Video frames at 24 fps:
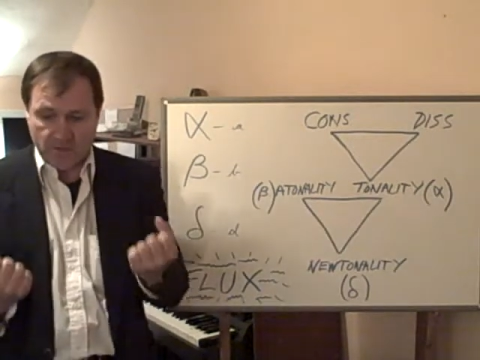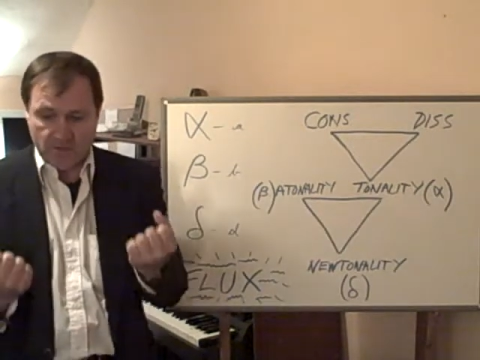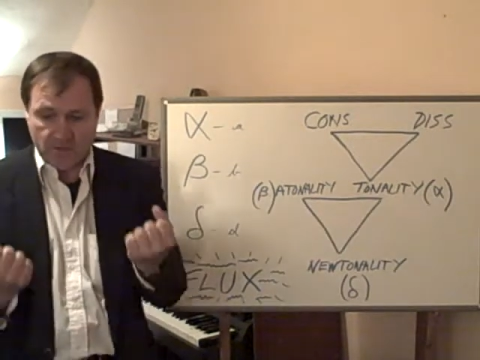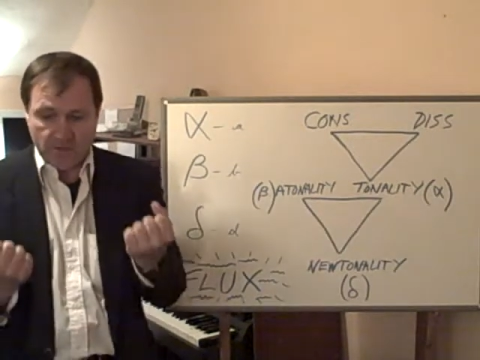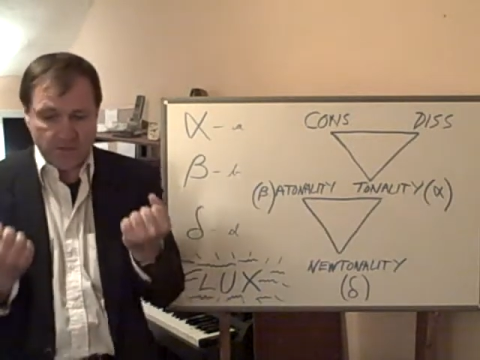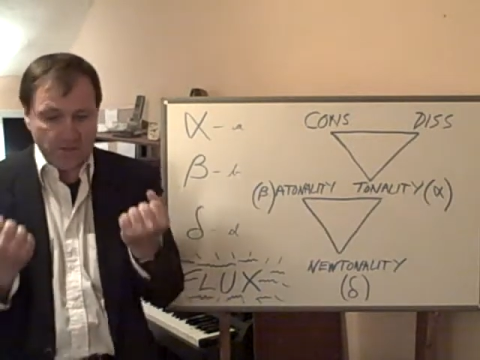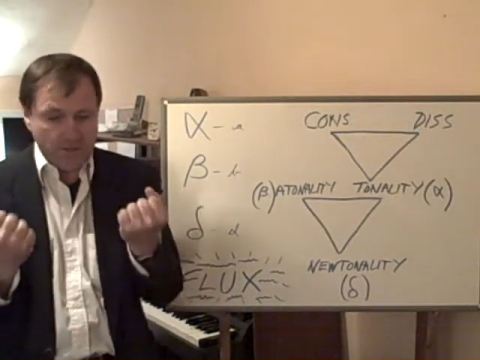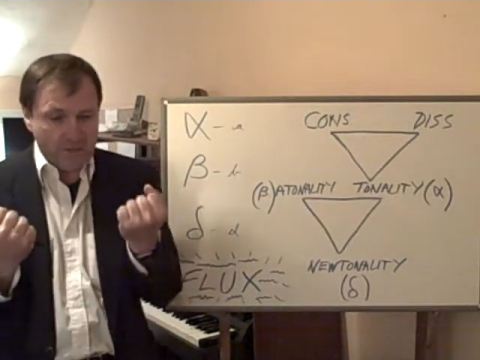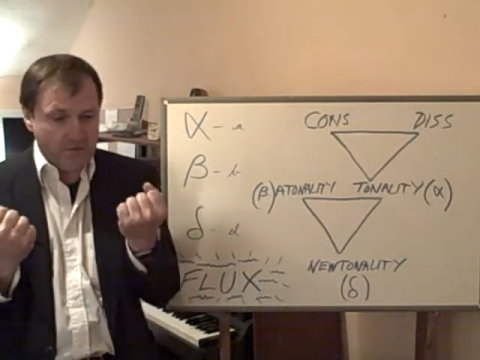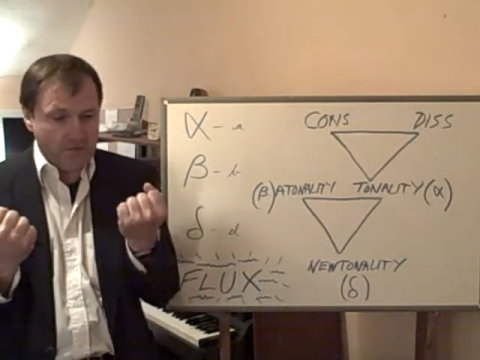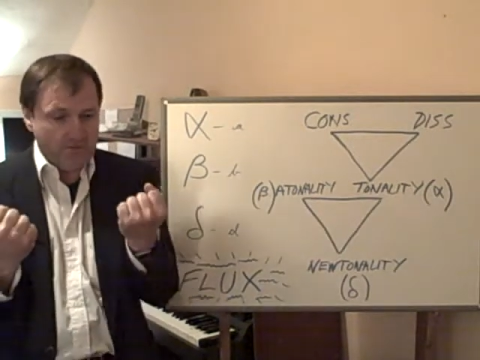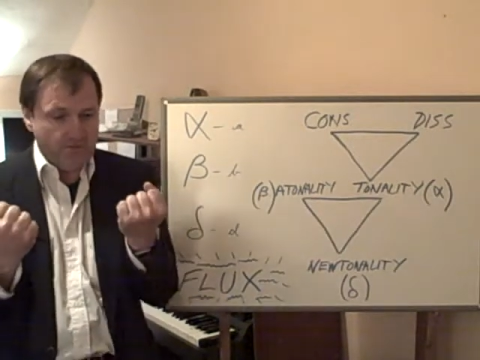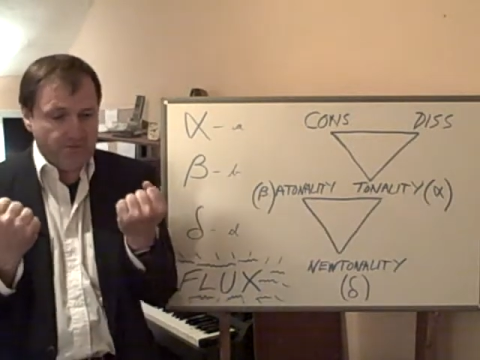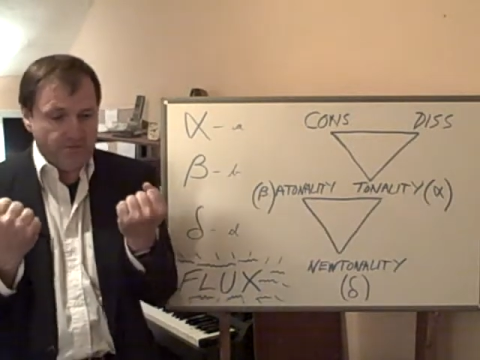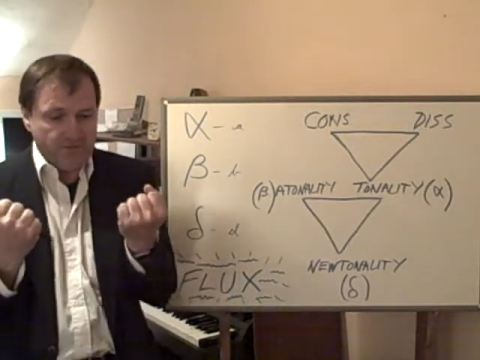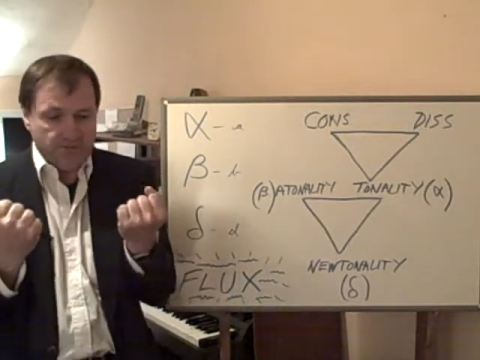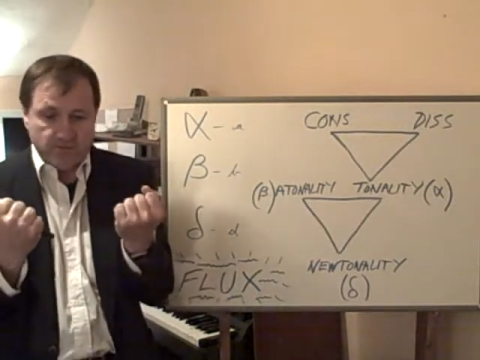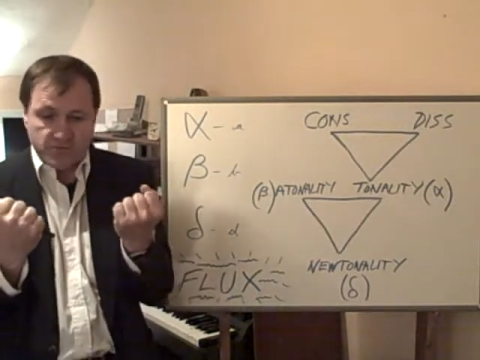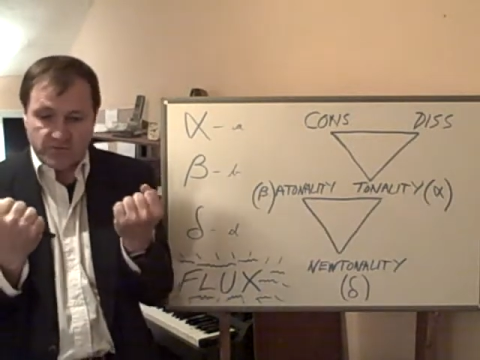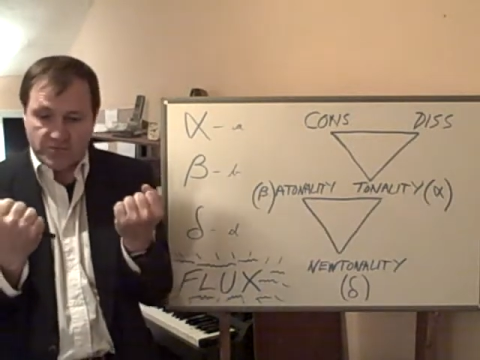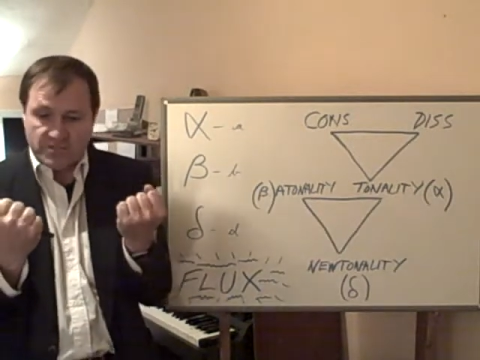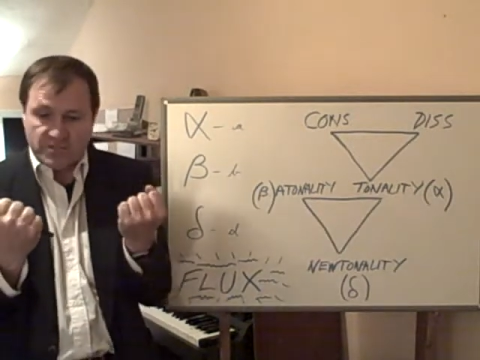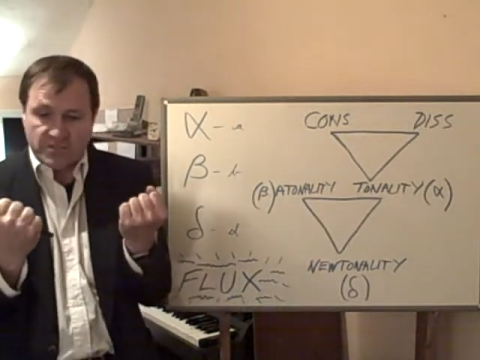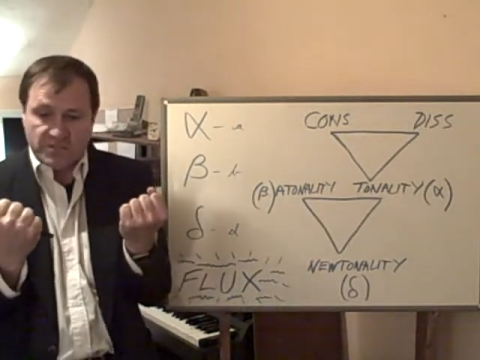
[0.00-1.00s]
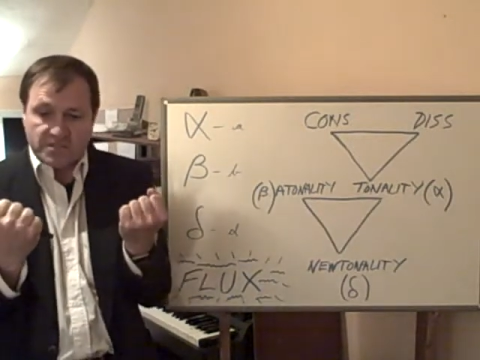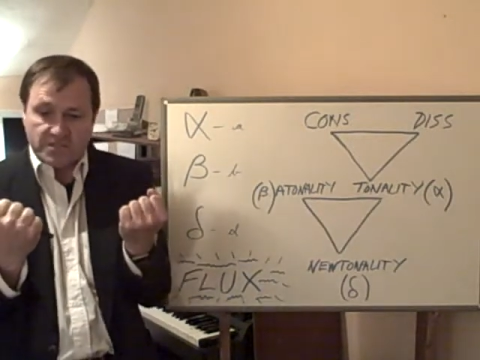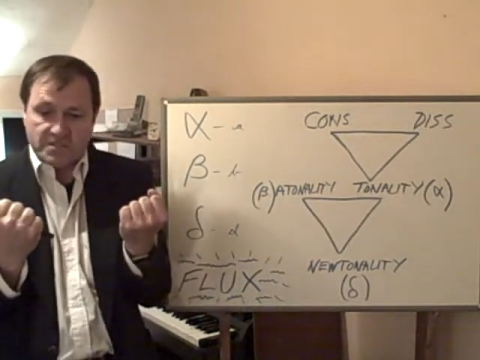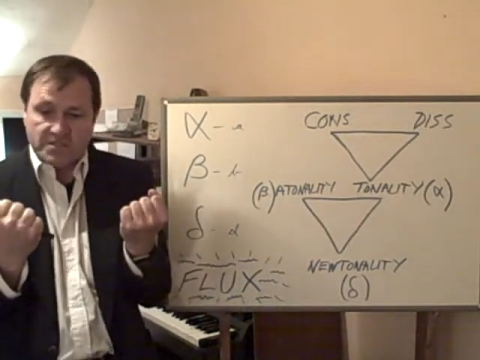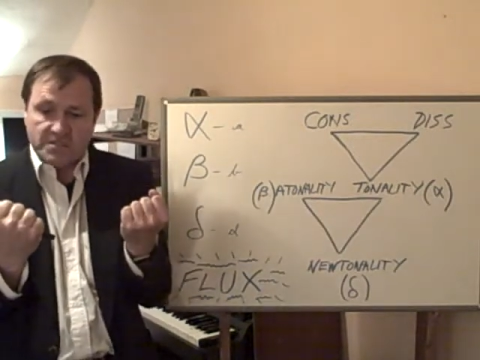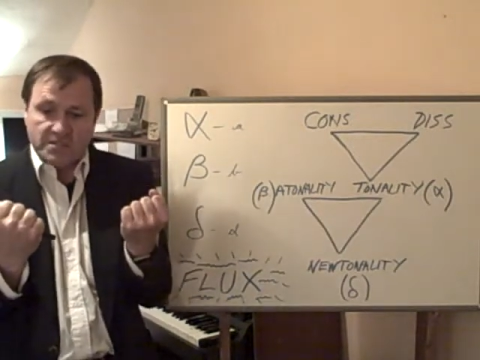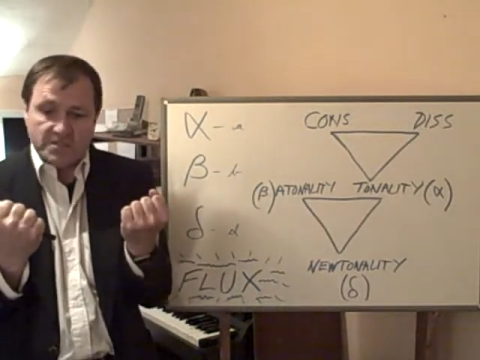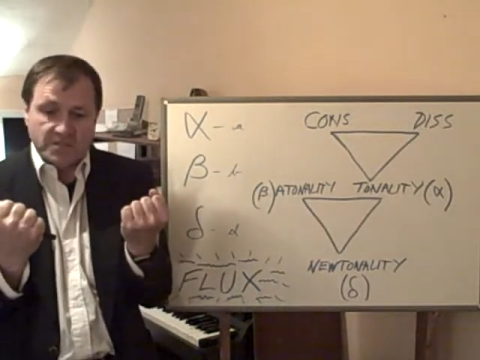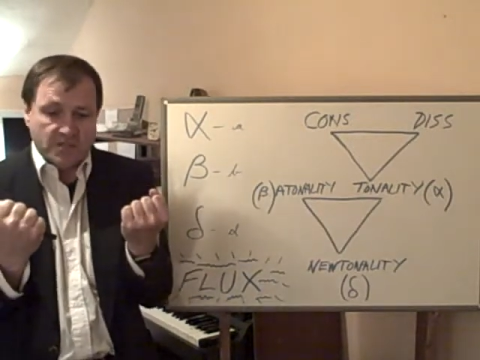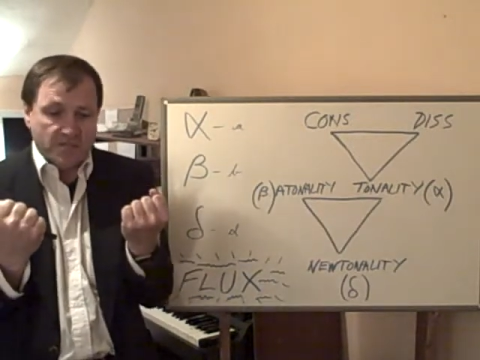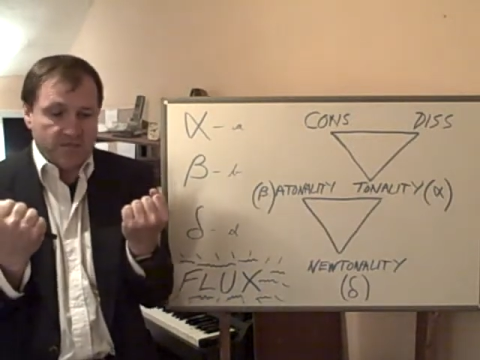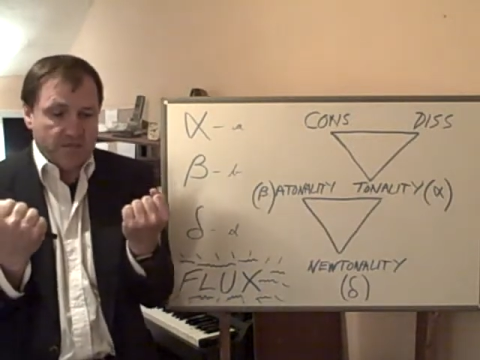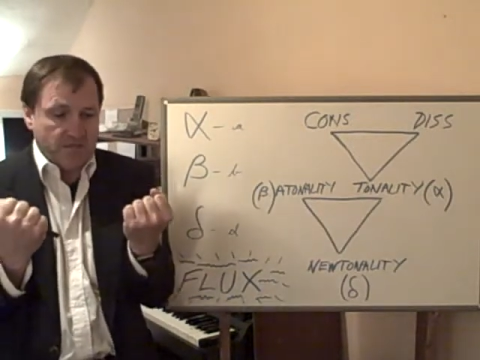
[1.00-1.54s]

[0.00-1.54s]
new forces